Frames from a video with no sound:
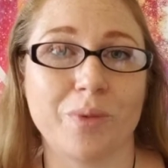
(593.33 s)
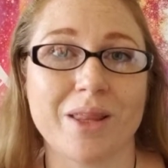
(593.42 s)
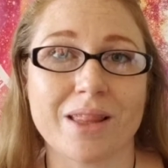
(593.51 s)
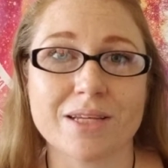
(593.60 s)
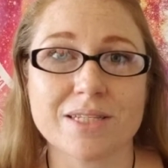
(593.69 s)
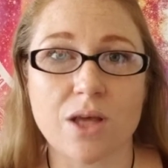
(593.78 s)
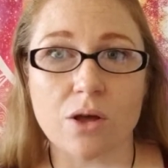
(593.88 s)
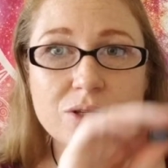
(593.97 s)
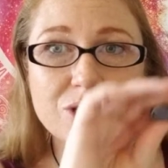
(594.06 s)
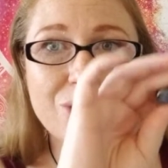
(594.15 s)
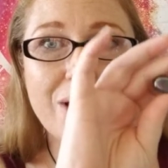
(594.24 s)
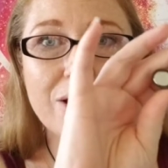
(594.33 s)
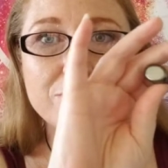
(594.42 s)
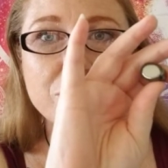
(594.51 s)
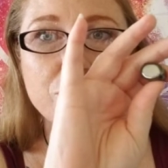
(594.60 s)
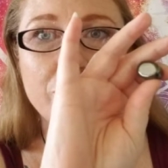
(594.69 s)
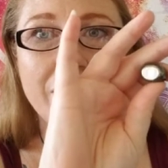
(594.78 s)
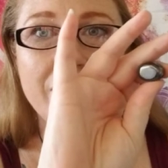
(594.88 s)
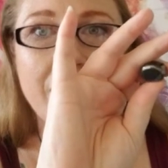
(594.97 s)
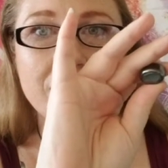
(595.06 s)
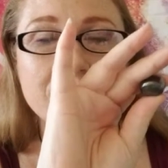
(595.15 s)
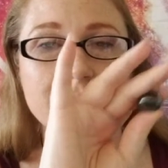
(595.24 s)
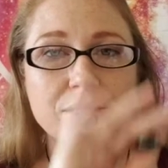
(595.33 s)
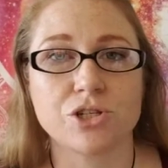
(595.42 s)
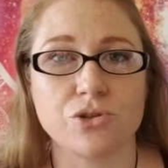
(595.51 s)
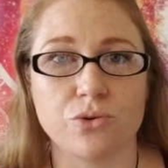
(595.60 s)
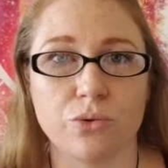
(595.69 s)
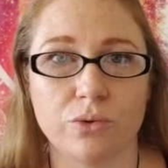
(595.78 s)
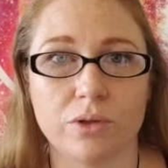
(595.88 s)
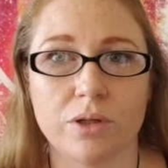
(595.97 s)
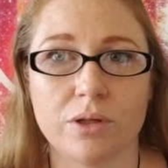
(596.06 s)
But this also helps you connect to